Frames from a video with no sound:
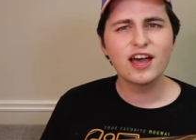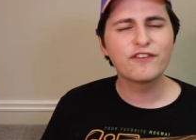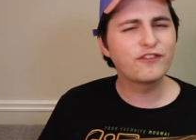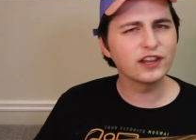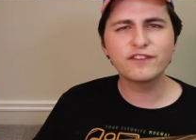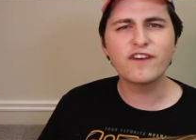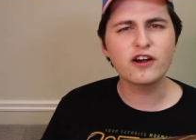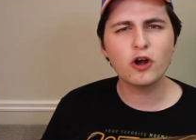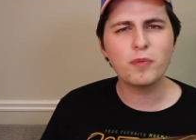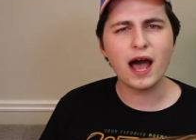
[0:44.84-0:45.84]
full of
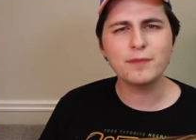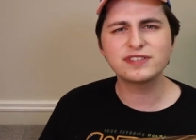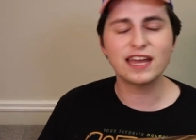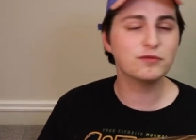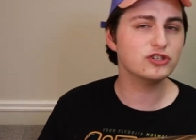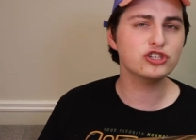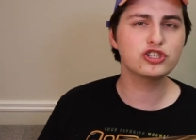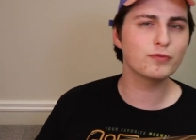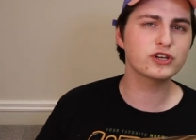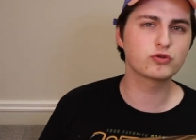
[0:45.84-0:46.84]
Funko Pops, and it was just
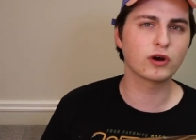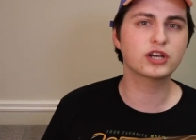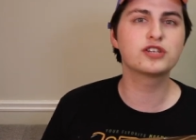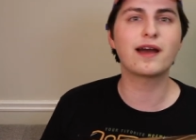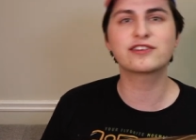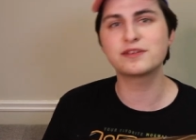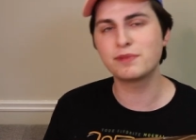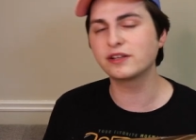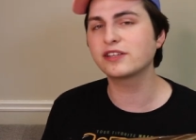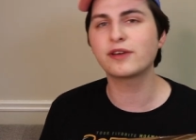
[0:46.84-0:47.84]
too much work to actually
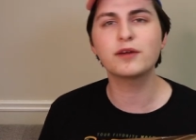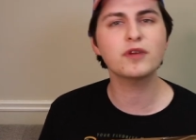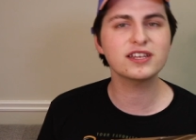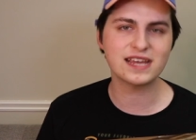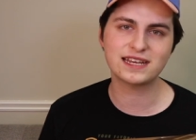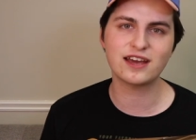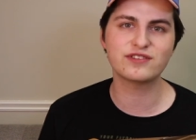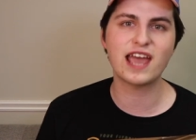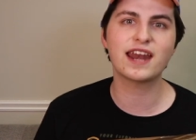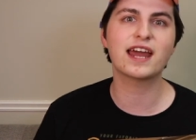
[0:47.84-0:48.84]
build it, so I didn't want to take it
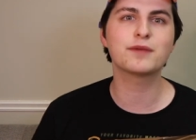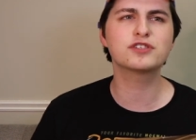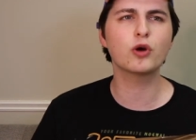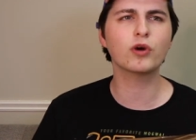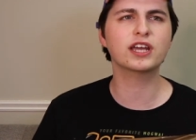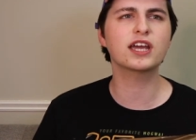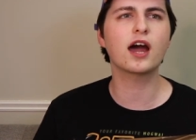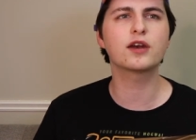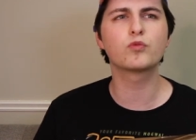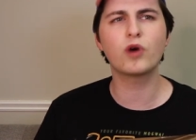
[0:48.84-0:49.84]
down yet, and I'm still working
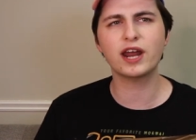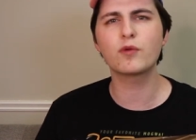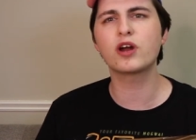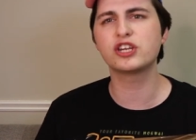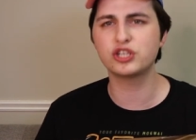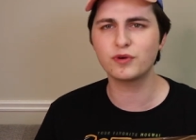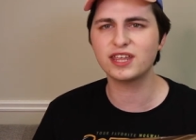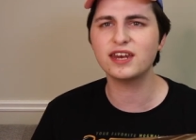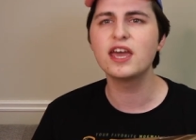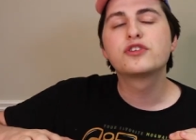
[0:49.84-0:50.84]
on what I want to do with
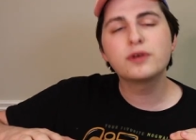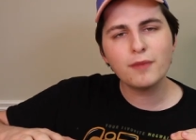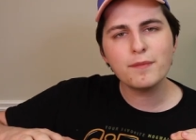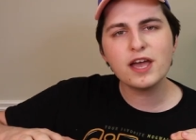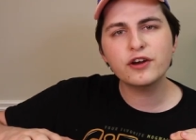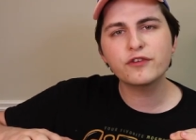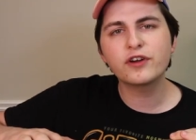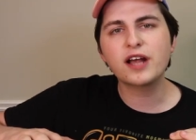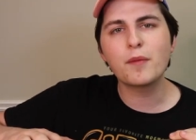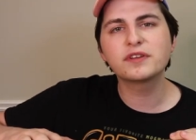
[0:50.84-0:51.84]
it. So we might be out here
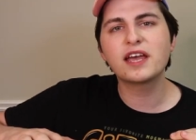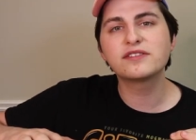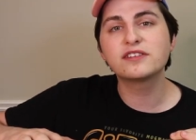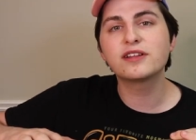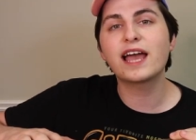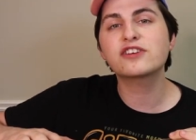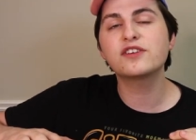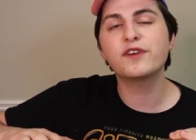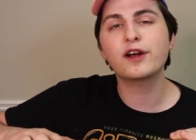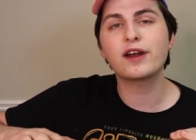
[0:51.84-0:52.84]
for a couple days until I
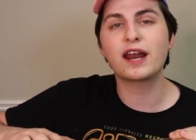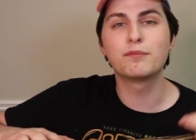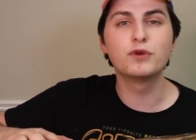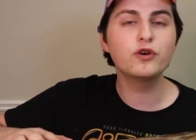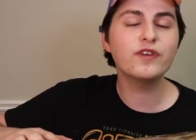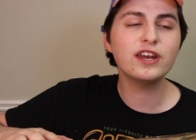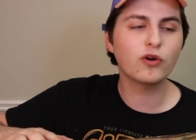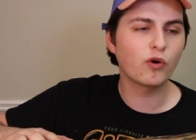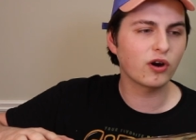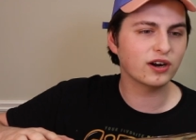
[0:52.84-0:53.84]
actually figure out how to move it
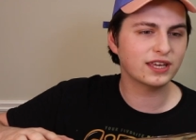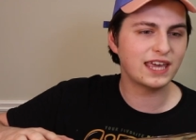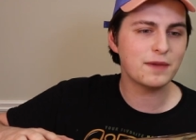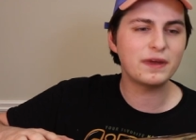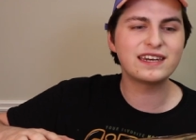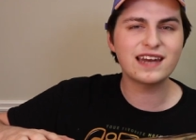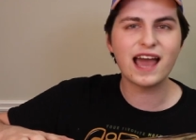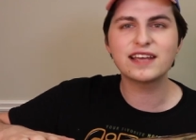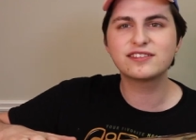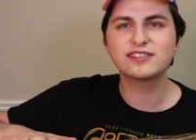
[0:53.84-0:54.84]
or keep it
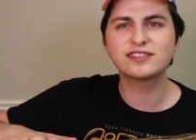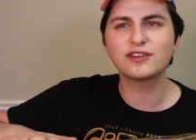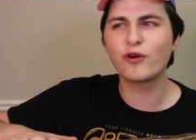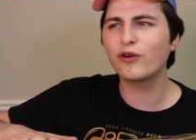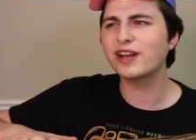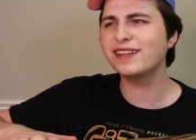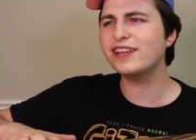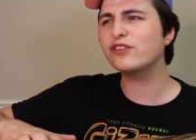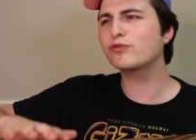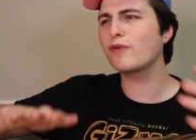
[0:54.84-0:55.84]
nice, or at
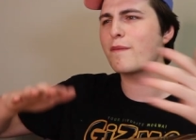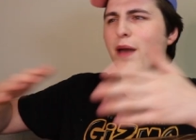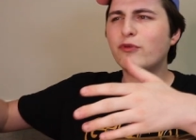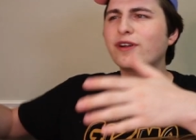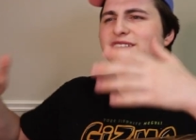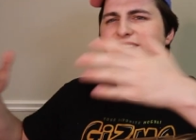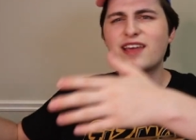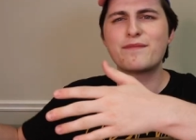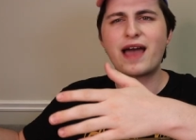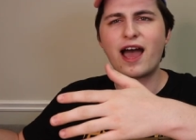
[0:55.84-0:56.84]
least remember it
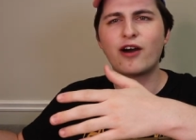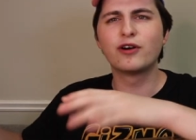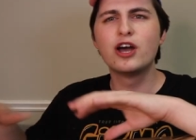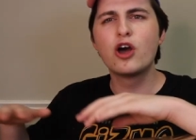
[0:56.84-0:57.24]
somehow